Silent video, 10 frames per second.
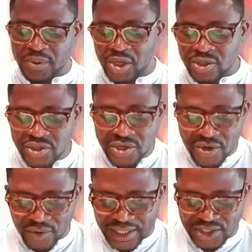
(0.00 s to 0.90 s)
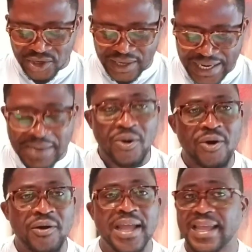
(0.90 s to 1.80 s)
because you know that your
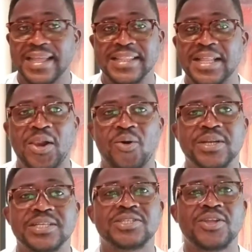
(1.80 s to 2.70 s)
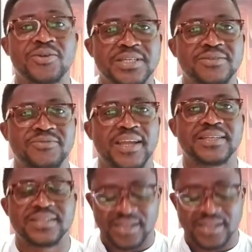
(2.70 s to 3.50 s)
labor in the Lord is not in vain.